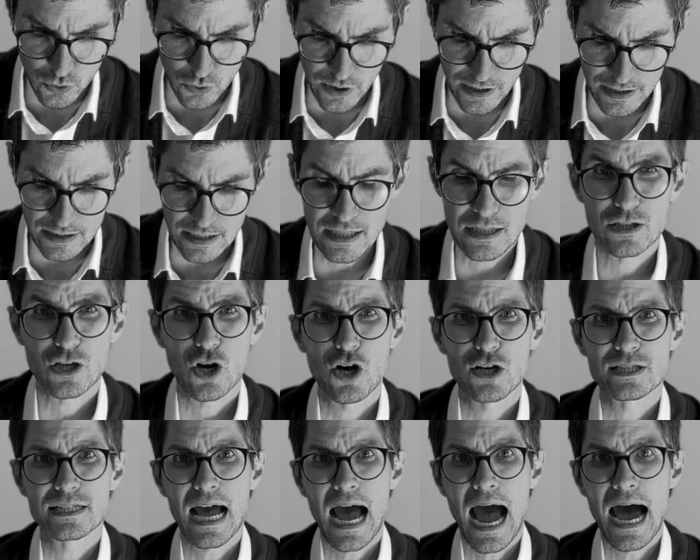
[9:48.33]
it
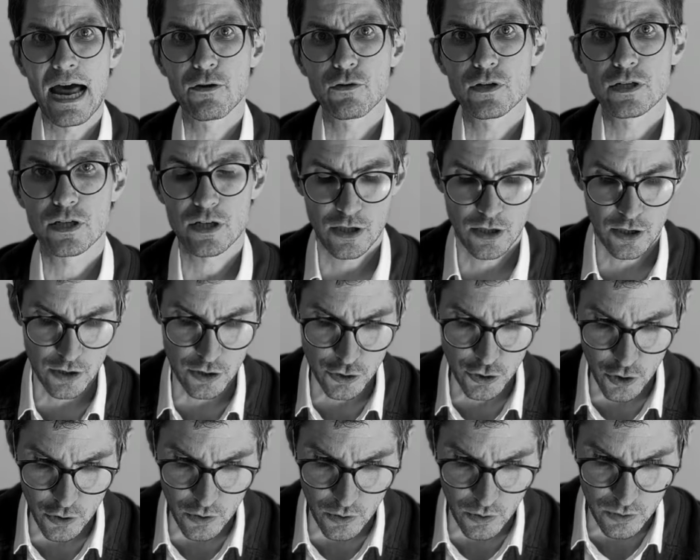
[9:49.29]
costs 100
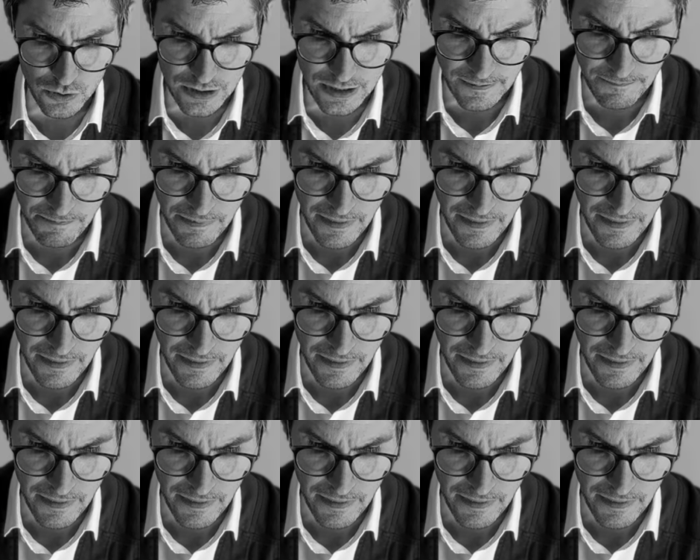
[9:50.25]
euros,